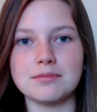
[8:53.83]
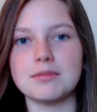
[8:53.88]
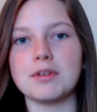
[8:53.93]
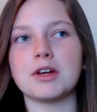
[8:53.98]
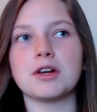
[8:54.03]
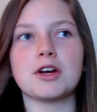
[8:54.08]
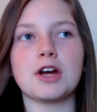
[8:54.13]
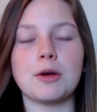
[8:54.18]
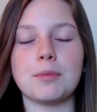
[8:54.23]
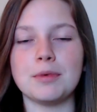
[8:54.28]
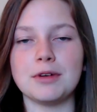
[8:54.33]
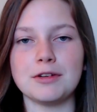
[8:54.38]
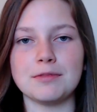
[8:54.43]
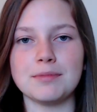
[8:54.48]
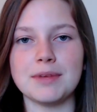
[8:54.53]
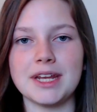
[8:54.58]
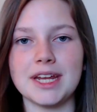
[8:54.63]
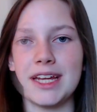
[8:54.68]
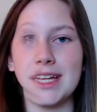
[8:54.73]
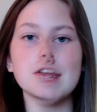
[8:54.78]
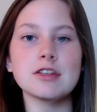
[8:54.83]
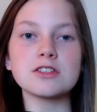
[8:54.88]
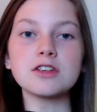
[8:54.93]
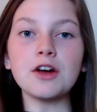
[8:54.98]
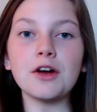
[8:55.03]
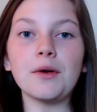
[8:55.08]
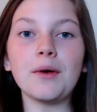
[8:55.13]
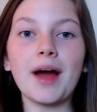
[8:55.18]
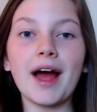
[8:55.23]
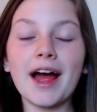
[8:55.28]
a couple of minutes.
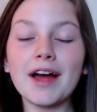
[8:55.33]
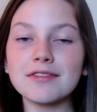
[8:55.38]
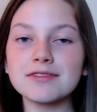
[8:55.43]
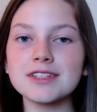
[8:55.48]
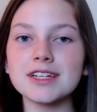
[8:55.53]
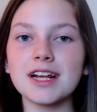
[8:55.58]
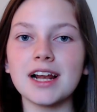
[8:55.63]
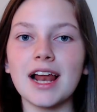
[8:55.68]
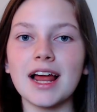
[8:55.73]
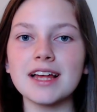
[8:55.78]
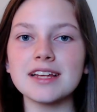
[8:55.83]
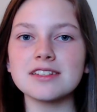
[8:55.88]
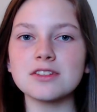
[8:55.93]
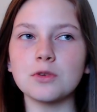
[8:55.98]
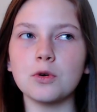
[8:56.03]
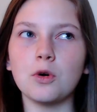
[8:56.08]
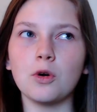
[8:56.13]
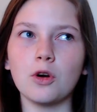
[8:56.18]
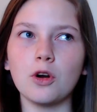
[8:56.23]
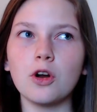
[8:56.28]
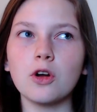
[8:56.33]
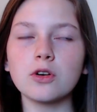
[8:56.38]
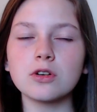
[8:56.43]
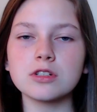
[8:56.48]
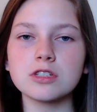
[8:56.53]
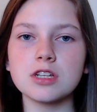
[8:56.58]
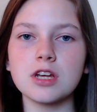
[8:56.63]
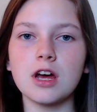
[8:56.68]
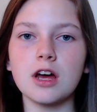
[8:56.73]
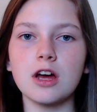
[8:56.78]
So after class or
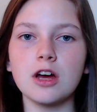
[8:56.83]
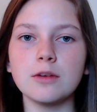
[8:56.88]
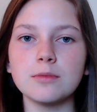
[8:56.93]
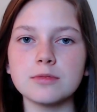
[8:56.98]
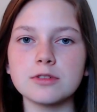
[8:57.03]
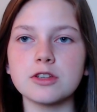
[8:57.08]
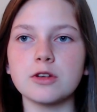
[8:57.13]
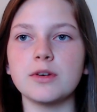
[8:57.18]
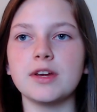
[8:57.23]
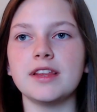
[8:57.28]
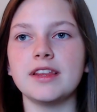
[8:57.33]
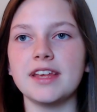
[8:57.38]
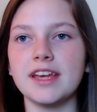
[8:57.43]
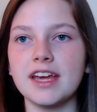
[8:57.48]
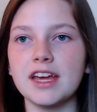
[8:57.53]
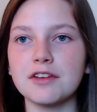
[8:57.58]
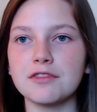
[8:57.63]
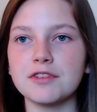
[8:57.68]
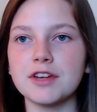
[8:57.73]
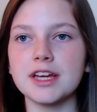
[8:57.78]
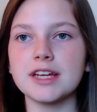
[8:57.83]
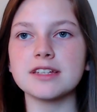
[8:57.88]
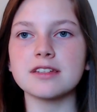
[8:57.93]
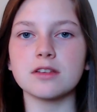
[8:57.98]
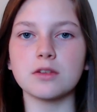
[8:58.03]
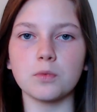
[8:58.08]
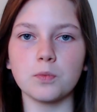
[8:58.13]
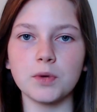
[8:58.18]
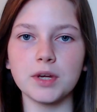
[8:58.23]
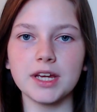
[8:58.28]
long term, so in the evenings,
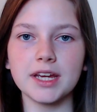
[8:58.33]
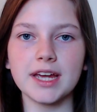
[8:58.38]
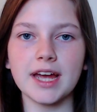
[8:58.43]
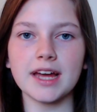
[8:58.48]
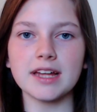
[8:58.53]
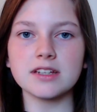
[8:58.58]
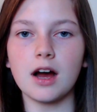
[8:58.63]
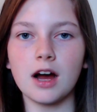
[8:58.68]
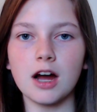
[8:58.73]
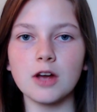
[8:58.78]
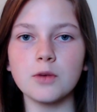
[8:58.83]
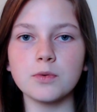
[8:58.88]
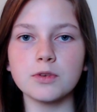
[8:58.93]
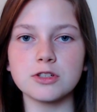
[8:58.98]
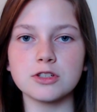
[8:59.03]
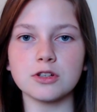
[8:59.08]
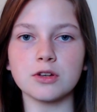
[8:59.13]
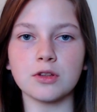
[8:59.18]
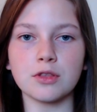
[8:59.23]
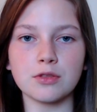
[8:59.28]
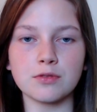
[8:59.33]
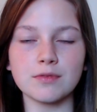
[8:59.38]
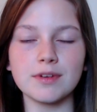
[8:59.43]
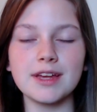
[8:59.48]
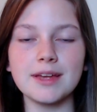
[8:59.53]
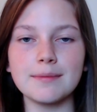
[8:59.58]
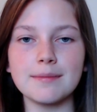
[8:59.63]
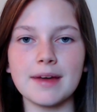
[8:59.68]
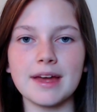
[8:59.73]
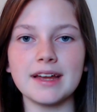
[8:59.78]
at the weekends, I would do
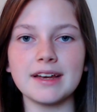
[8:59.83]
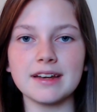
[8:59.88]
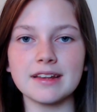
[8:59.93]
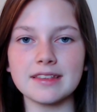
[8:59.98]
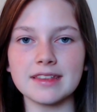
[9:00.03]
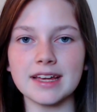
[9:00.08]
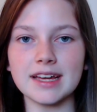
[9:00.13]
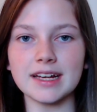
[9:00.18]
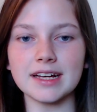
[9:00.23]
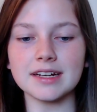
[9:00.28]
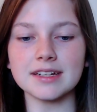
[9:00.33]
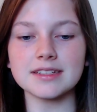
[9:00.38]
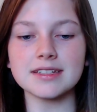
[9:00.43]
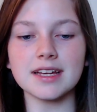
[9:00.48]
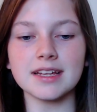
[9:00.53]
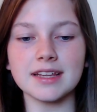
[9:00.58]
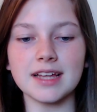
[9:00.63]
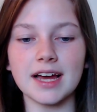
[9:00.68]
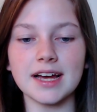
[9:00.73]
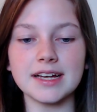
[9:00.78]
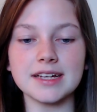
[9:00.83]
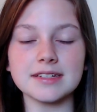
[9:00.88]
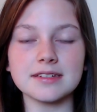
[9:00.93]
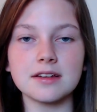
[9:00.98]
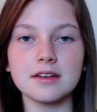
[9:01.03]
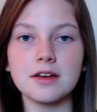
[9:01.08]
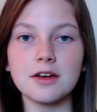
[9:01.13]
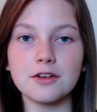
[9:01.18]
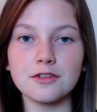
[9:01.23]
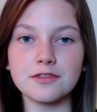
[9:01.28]
3 main things, and that is
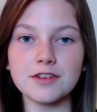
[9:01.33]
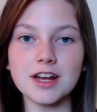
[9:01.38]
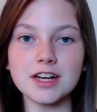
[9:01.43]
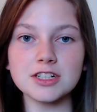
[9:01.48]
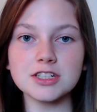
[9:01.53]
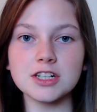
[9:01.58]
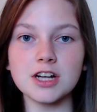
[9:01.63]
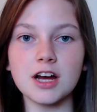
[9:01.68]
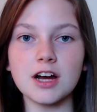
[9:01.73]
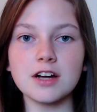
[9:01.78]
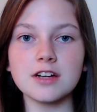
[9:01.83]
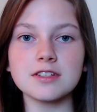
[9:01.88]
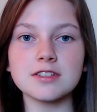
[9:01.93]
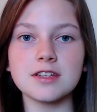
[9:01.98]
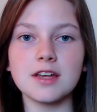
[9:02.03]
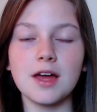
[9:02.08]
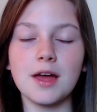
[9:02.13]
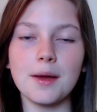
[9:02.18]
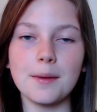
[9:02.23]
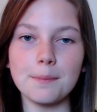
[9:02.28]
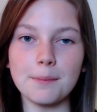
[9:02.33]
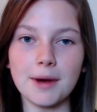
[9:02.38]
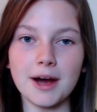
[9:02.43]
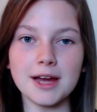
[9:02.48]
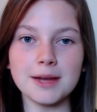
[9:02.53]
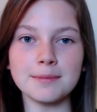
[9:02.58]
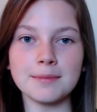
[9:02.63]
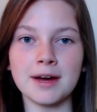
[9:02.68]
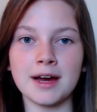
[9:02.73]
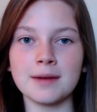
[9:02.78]
flashcards,
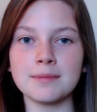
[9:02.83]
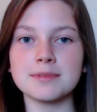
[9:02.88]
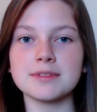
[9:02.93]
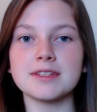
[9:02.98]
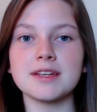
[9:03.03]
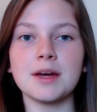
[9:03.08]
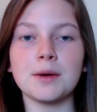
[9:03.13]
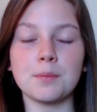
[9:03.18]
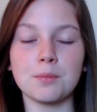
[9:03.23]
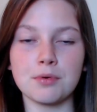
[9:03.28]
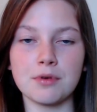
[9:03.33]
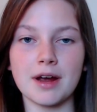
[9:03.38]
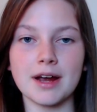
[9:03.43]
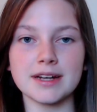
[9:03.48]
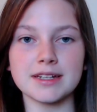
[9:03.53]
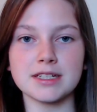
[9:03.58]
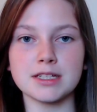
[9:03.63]
mind maps and practice